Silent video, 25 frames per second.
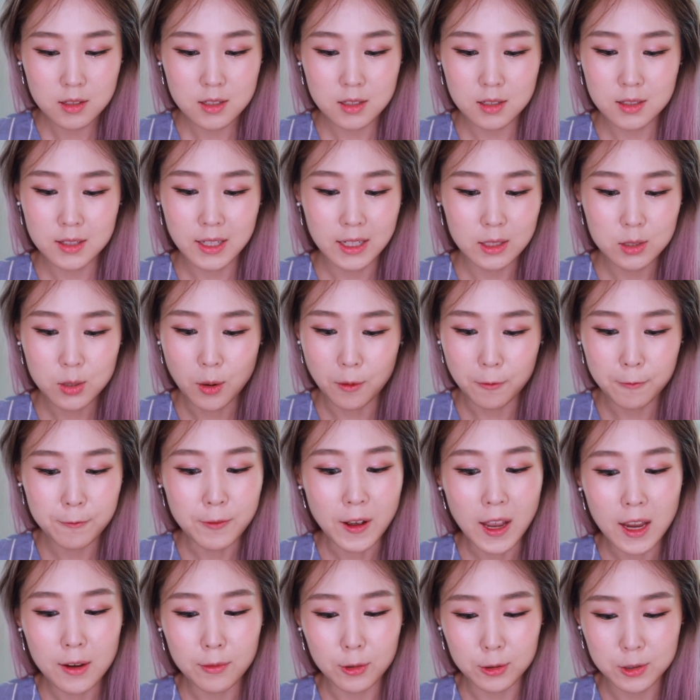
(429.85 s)
just like top
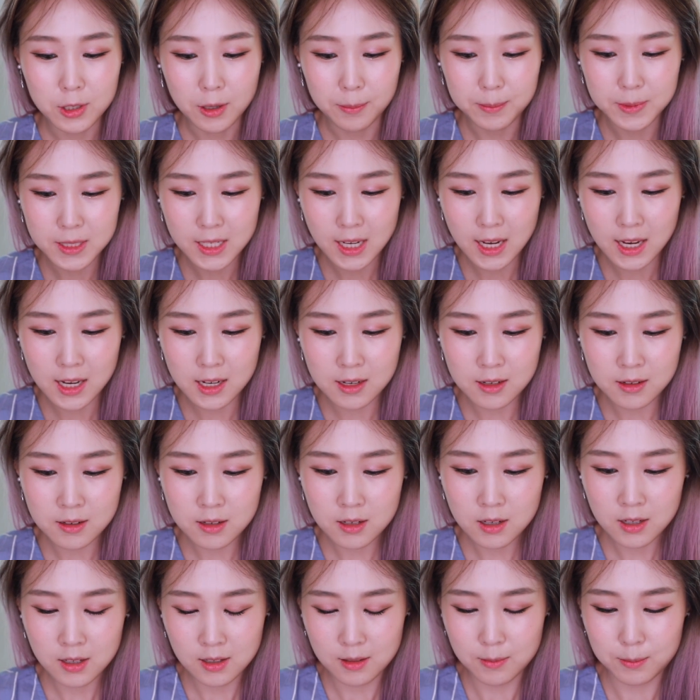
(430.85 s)
5 or top
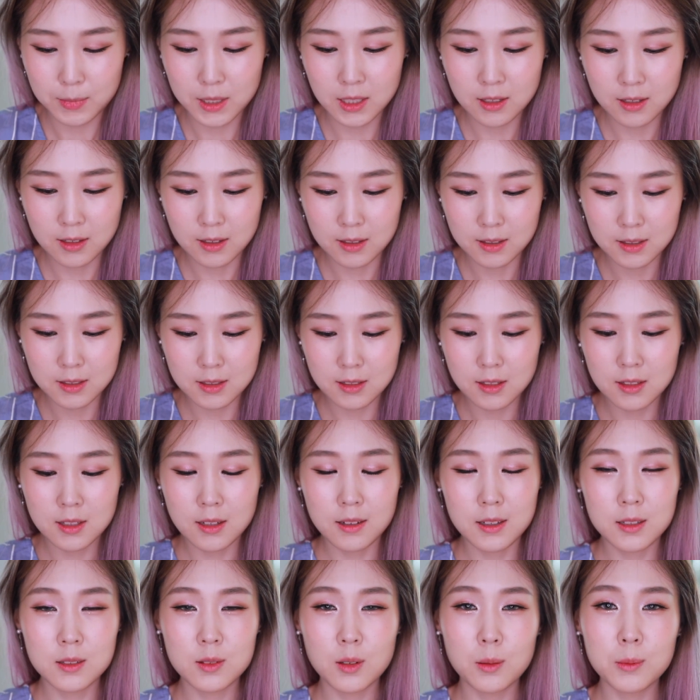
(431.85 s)
10, because
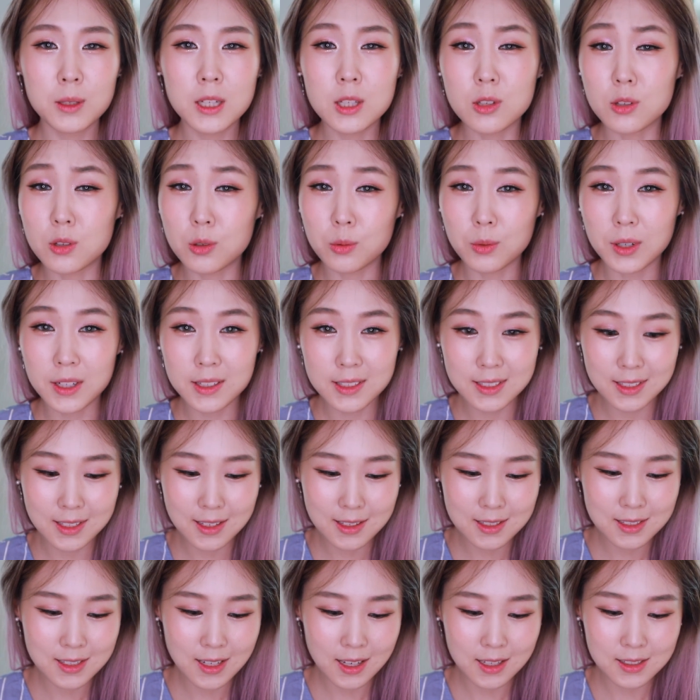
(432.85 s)
there's so many new ones
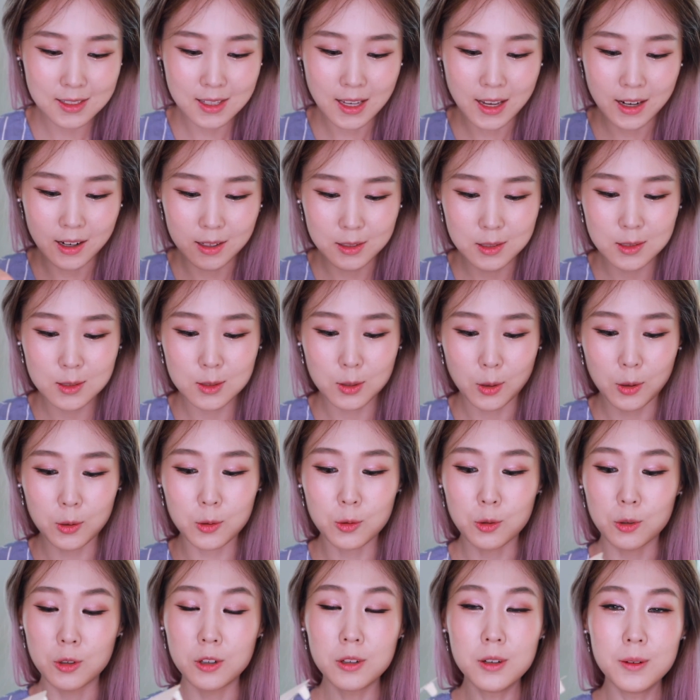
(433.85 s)
these days that are so
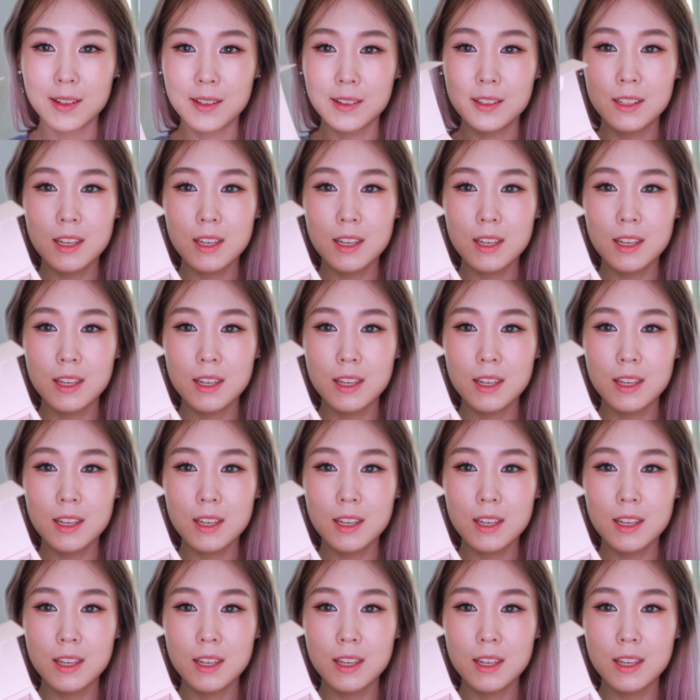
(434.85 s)
good.